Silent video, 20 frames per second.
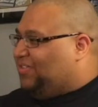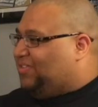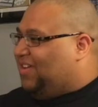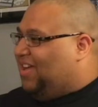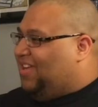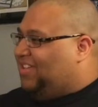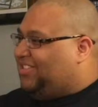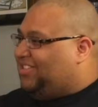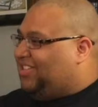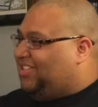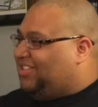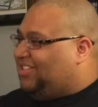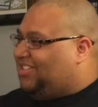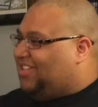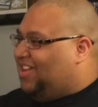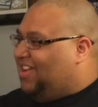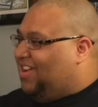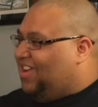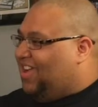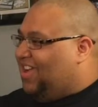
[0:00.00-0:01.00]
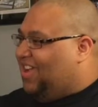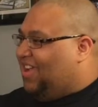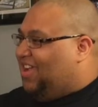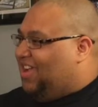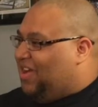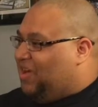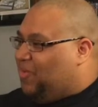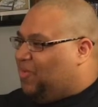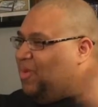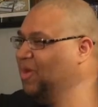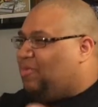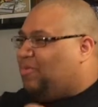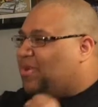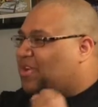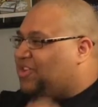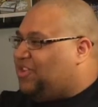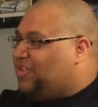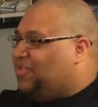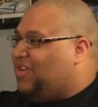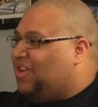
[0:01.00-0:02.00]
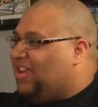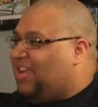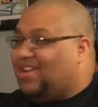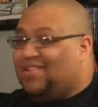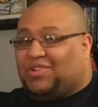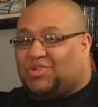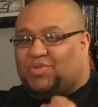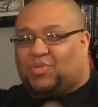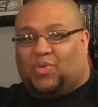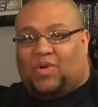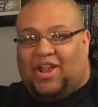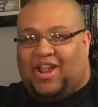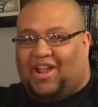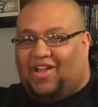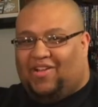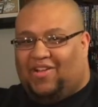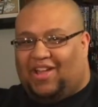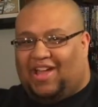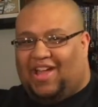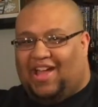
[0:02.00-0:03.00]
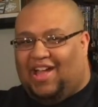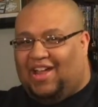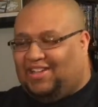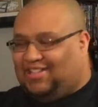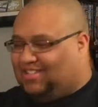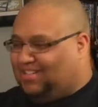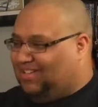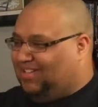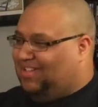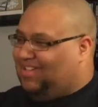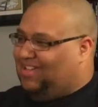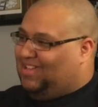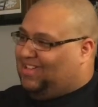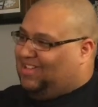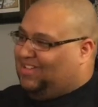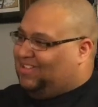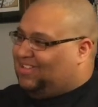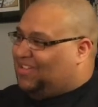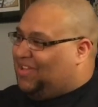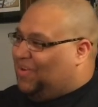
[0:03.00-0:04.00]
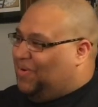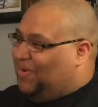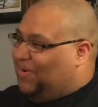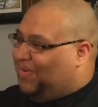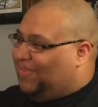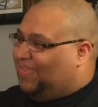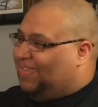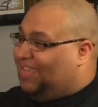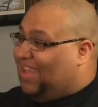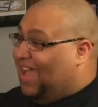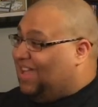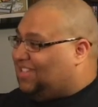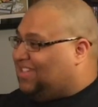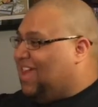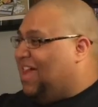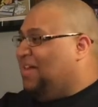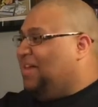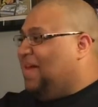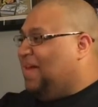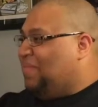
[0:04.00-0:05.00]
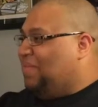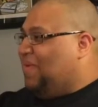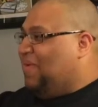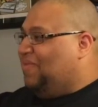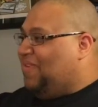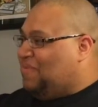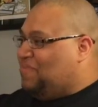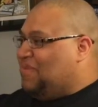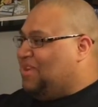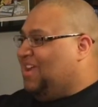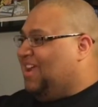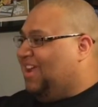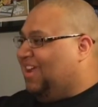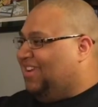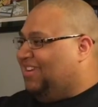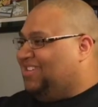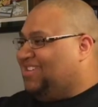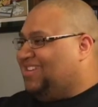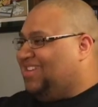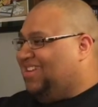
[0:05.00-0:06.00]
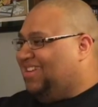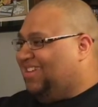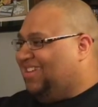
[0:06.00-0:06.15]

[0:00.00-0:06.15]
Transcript: tries to sell you here. What we're doing here is real, guys. So that's how our movie begins.